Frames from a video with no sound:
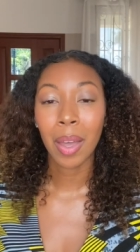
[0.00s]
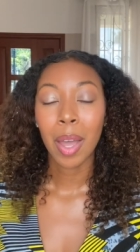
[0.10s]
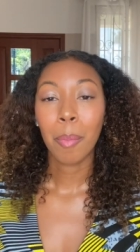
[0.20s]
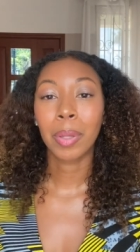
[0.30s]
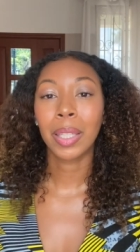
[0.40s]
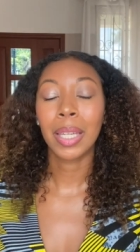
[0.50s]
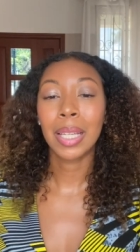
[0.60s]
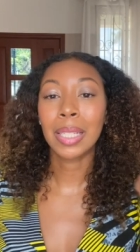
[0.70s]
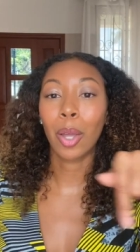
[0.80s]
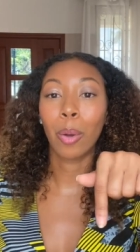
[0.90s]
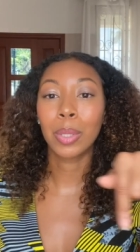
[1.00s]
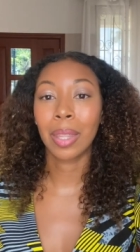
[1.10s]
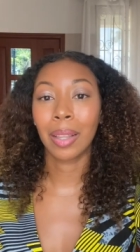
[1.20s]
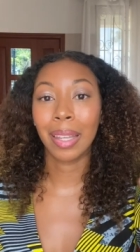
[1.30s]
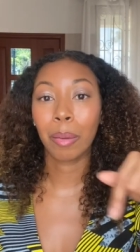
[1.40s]
please go to the
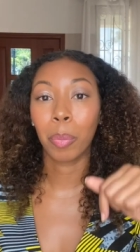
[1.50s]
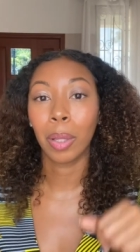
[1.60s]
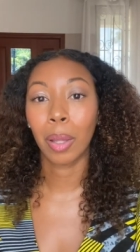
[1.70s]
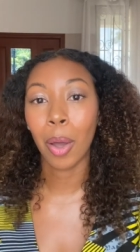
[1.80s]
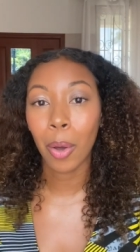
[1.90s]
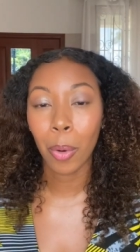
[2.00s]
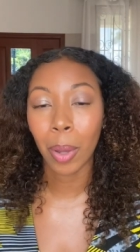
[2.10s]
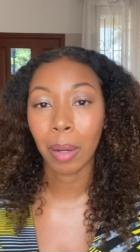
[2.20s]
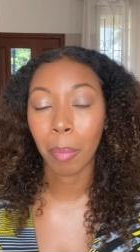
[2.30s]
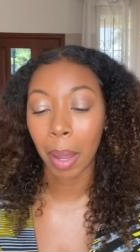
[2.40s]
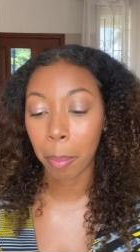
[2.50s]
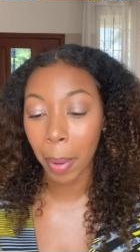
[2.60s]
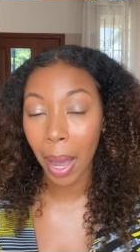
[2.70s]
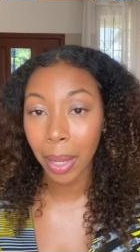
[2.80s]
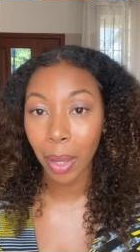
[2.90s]
link below in my
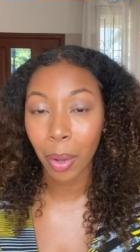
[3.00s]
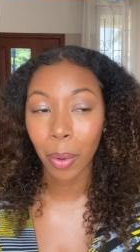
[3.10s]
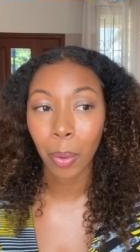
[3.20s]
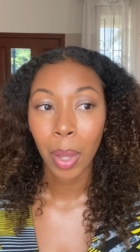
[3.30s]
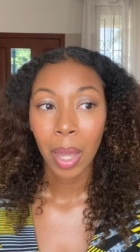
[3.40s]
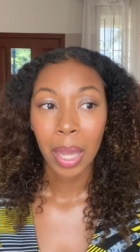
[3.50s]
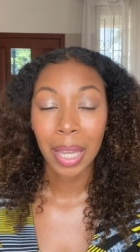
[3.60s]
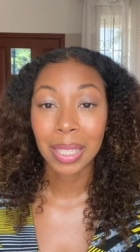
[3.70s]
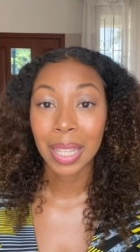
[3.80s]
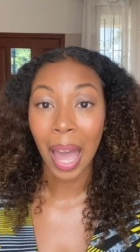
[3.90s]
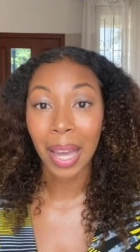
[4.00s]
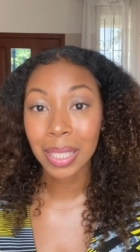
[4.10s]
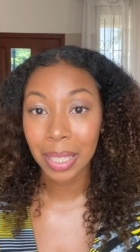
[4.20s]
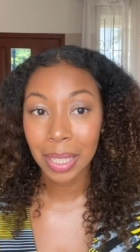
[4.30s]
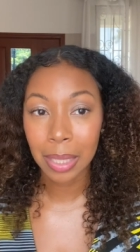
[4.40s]
bio. It's the
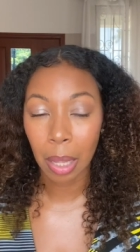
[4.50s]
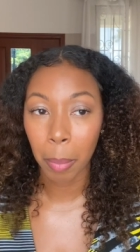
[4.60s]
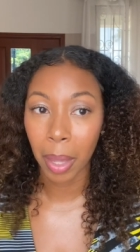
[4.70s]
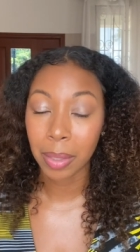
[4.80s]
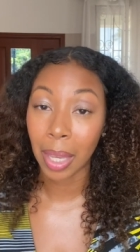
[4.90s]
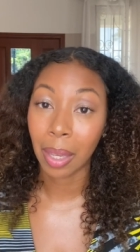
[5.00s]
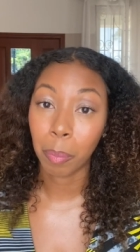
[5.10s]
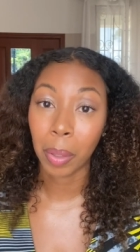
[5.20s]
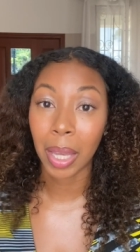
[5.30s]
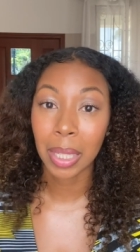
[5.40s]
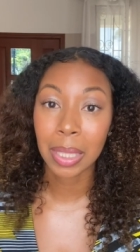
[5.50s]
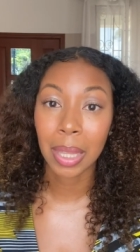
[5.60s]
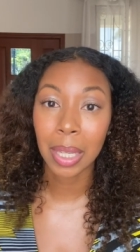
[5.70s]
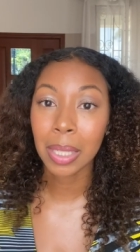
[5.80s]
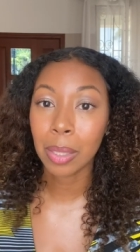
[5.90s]
Exodus Summit taking place
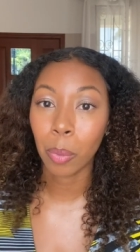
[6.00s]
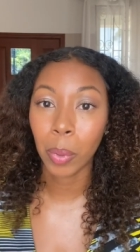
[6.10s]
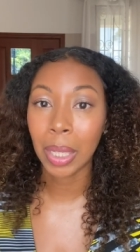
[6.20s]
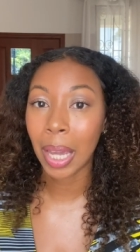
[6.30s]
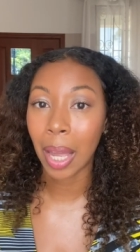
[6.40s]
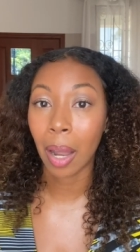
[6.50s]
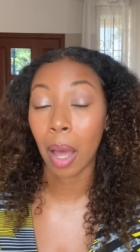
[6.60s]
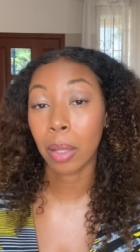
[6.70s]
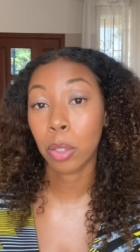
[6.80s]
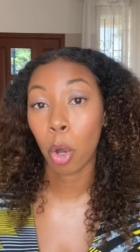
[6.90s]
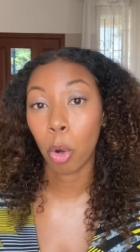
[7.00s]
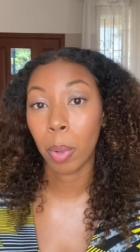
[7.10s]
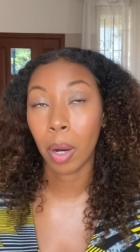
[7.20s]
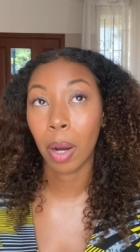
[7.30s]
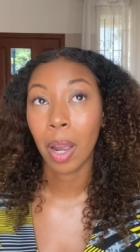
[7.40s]
this weekend,
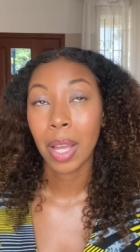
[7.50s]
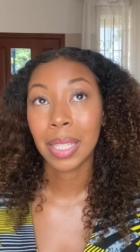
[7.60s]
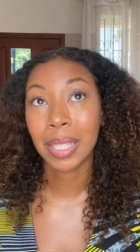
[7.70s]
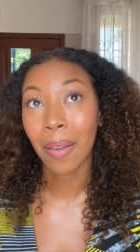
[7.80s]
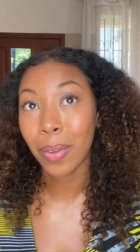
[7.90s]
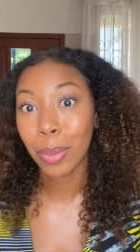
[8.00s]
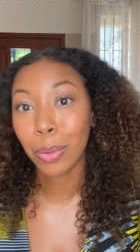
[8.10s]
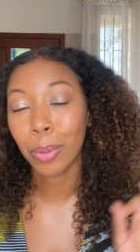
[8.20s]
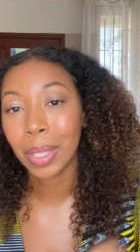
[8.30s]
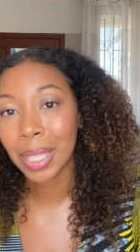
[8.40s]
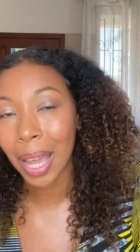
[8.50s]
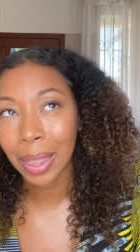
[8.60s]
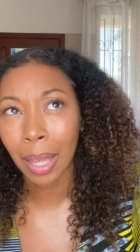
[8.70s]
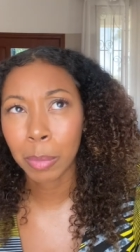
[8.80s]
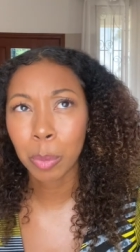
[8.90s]
October 7th through the 10th.
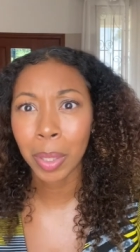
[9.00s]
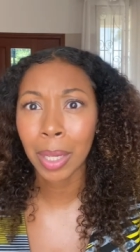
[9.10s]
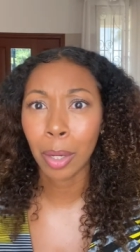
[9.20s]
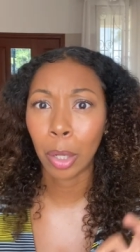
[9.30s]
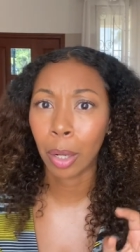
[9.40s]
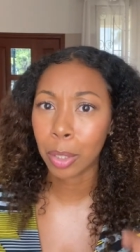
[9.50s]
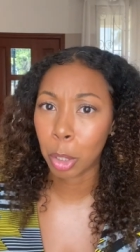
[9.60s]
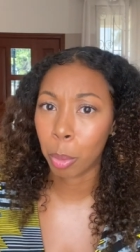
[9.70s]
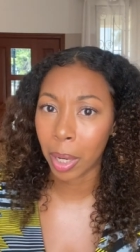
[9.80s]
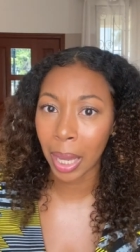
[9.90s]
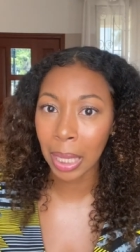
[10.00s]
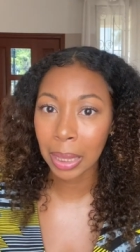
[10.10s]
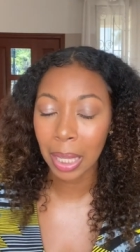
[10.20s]
I'm speaking on October 8th,